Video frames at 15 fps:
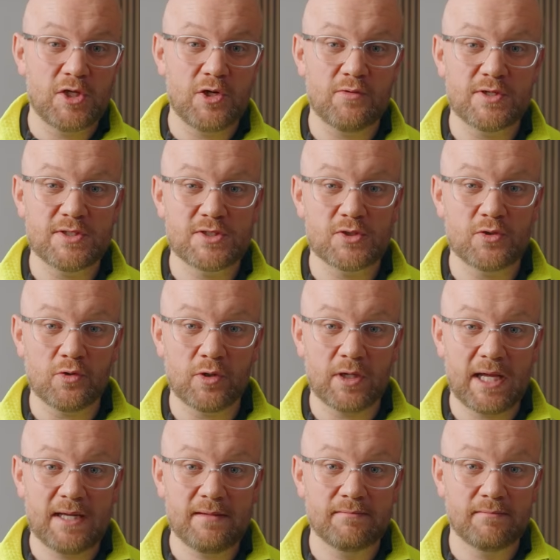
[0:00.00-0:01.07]
Your
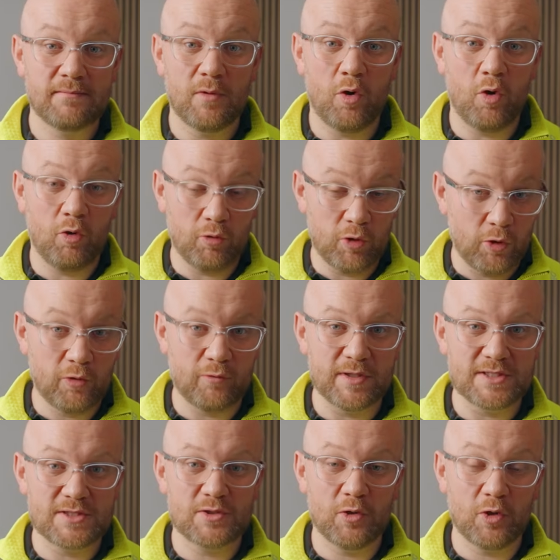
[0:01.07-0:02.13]
installer or another
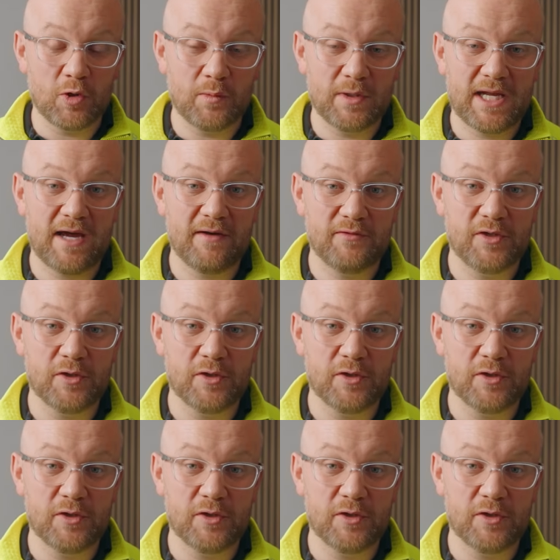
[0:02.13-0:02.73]
installer would have